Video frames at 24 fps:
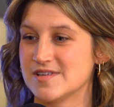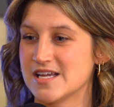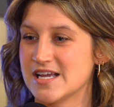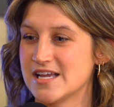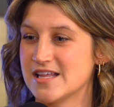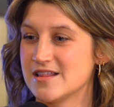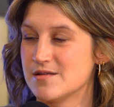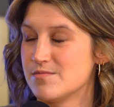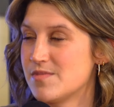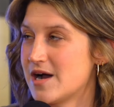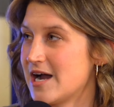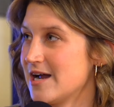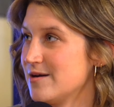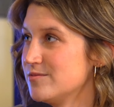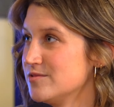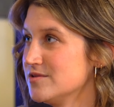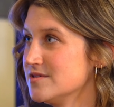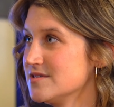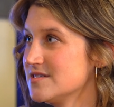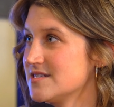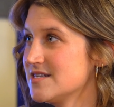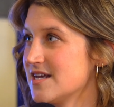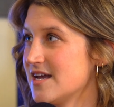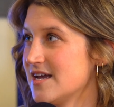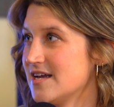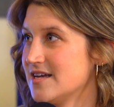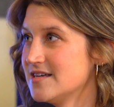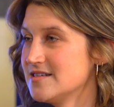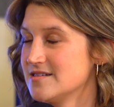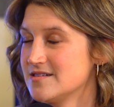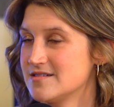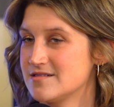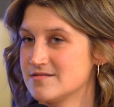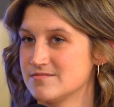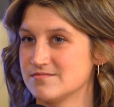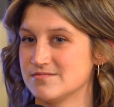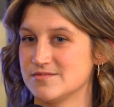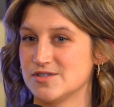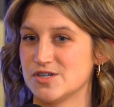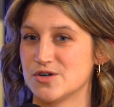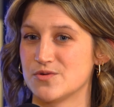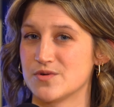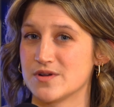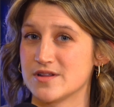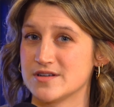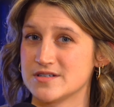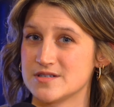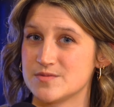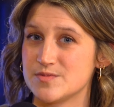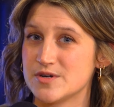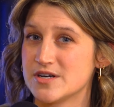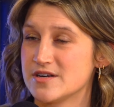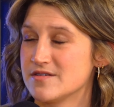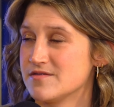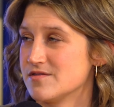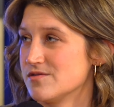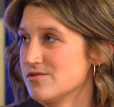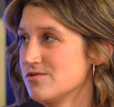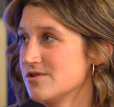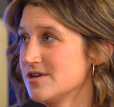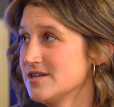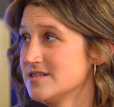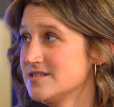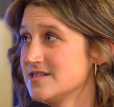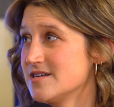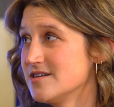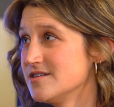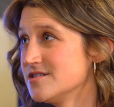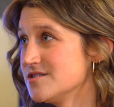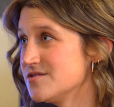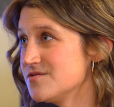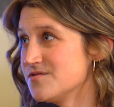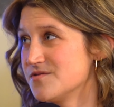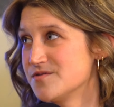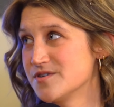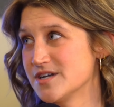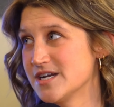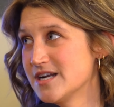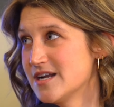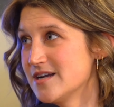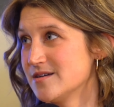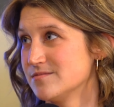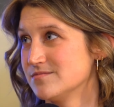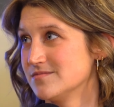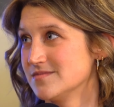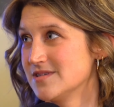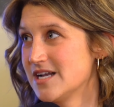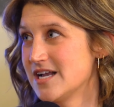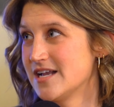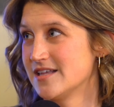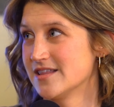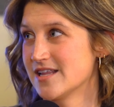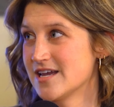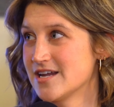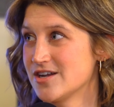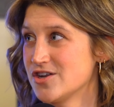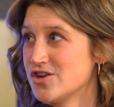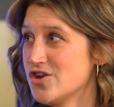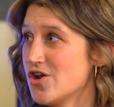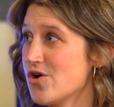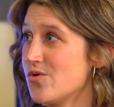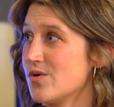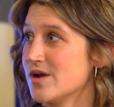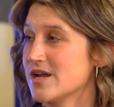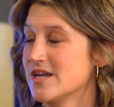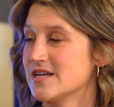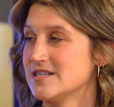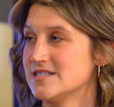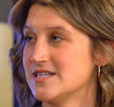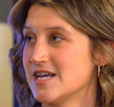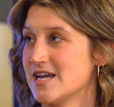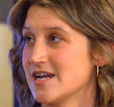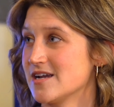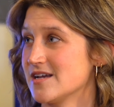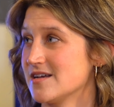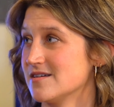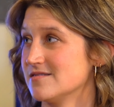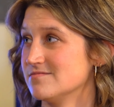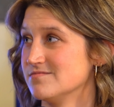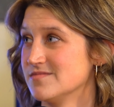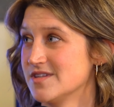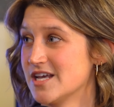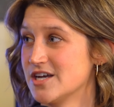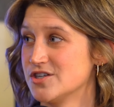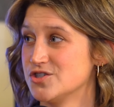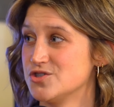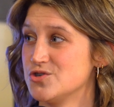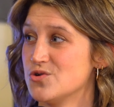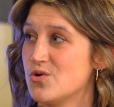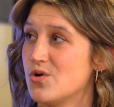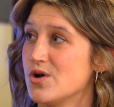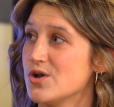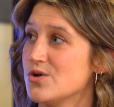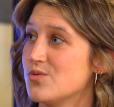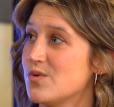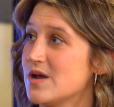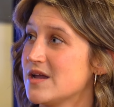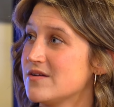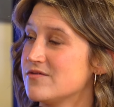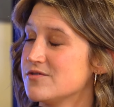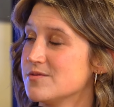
in the Bible it says, you know, where the Spirit of the Lord is, there is freedom. Yes. And like, no one can take that joy away